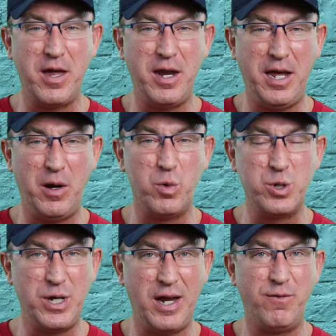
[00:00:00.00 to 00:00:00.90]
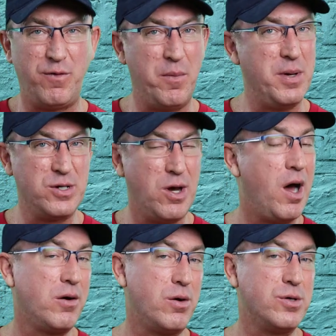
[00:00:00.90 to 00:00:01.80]
that he received from his
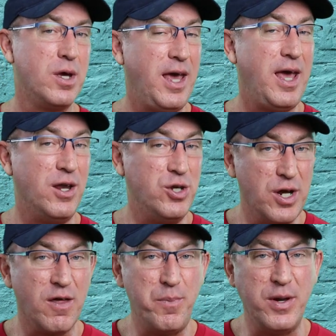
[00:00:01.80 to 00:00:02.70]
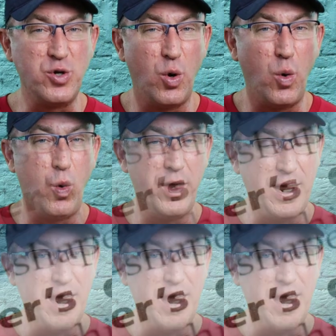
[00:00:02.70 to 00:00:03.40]
doctors. He had just been told that